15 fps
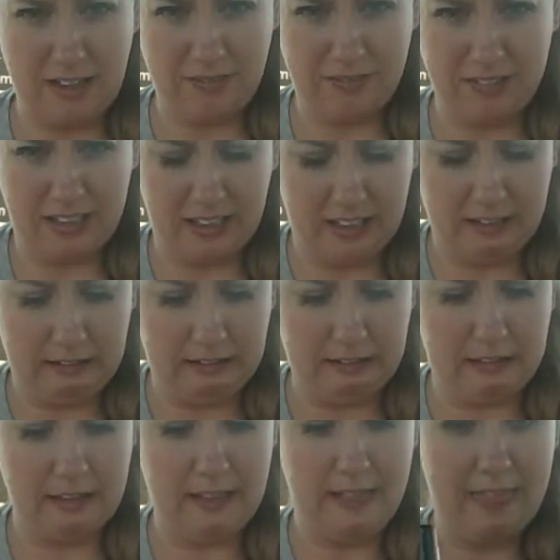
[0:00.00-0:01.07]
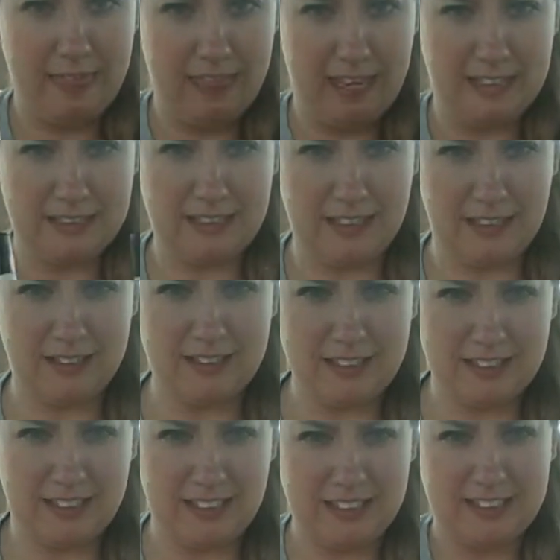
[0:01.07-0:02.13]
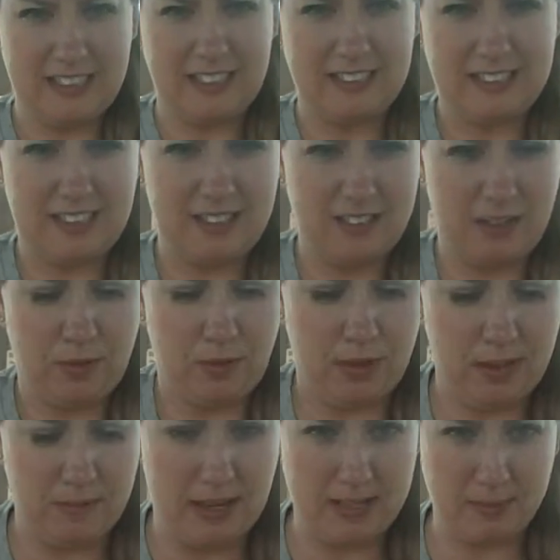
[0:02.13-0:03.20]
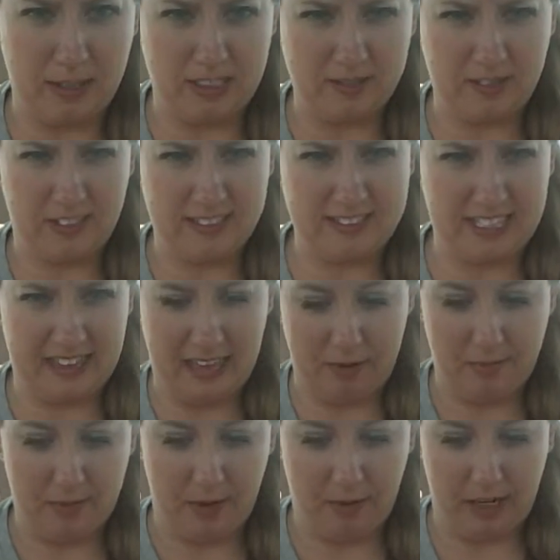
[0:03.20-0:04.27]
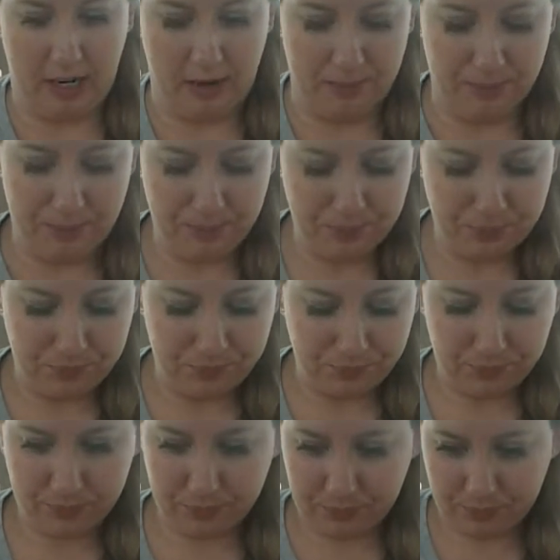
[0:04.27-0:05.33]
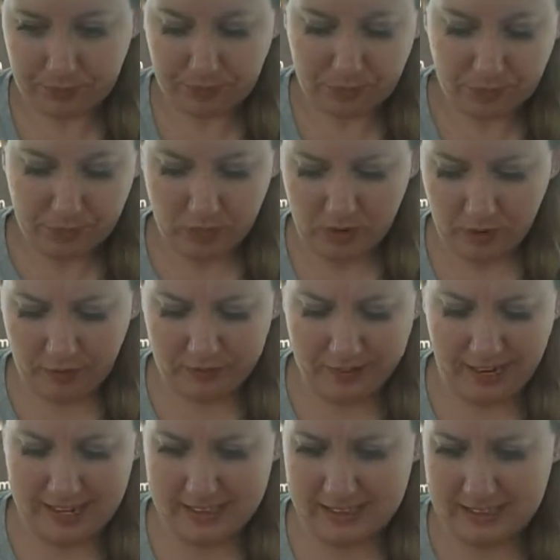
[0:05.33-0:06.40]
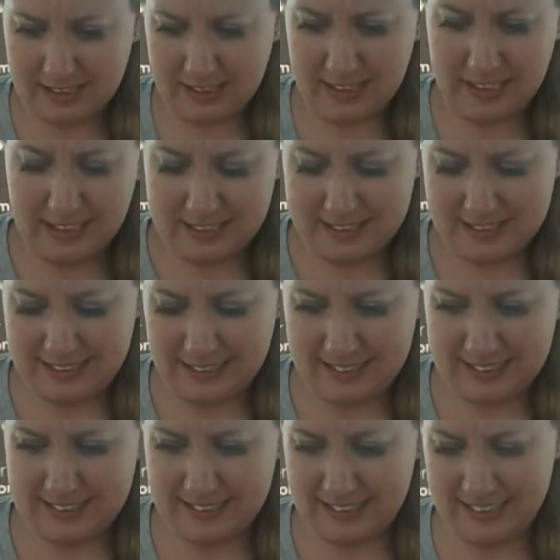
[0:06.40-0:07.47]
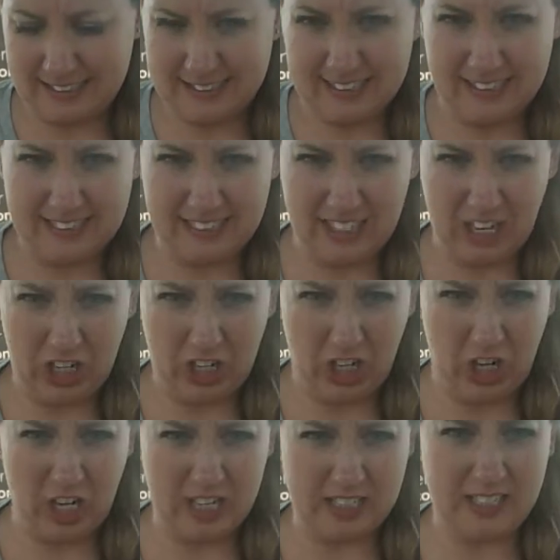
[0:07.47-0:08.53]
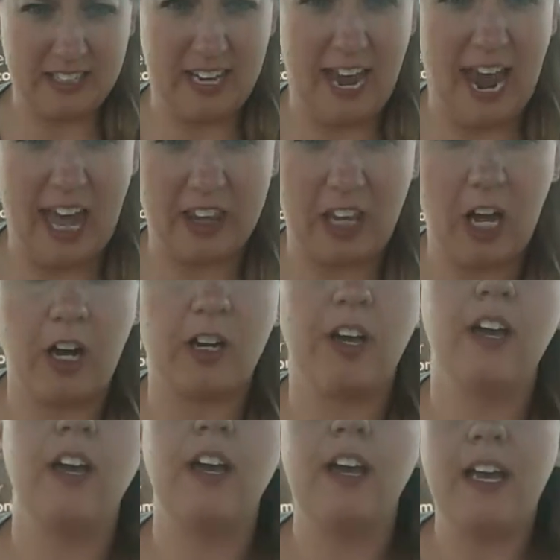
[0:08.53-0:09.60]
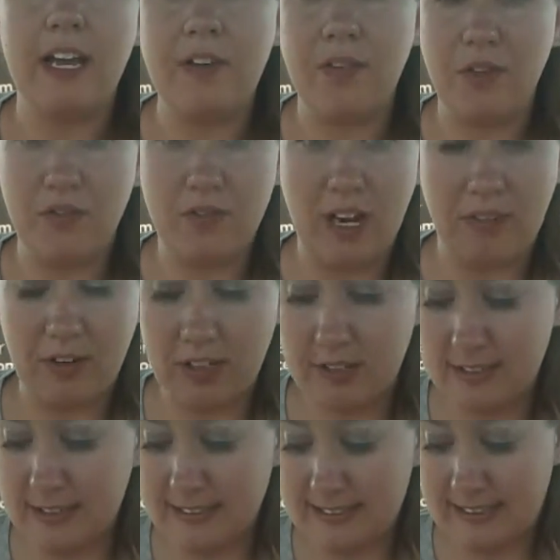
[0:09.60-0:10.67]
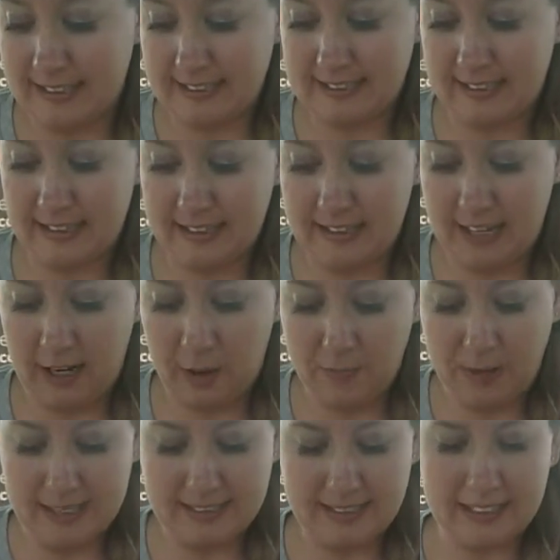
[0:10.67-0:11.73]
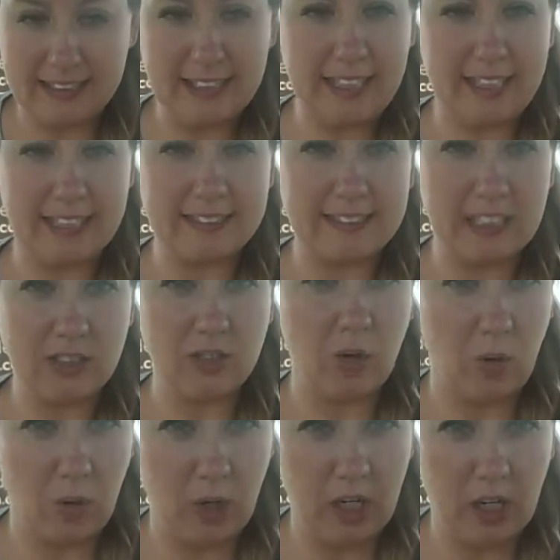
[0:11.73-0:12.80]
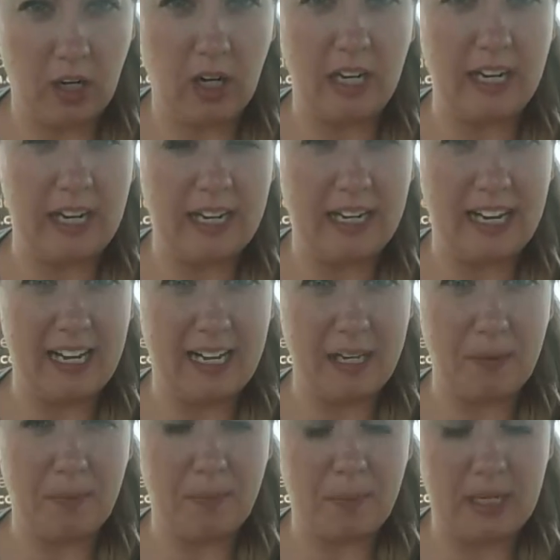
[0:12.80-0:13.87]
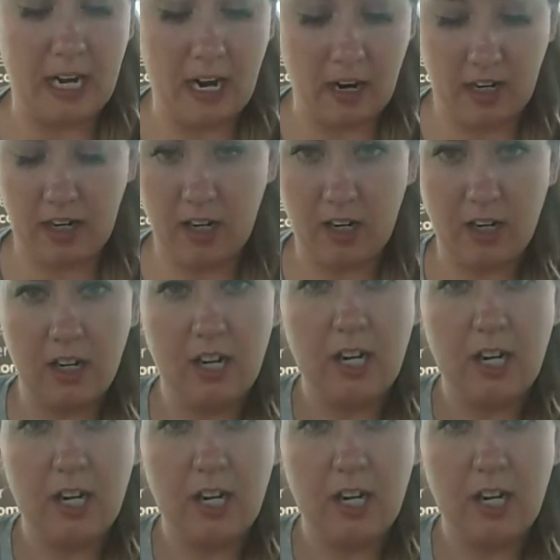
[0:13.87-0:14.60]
lovely things called skin sticks. I don't know where the best place for you to see them. There we go. We've got 6 skin sticks in our current catalog. If you've never used a skin stick, they are basically an essential oil in a carrier,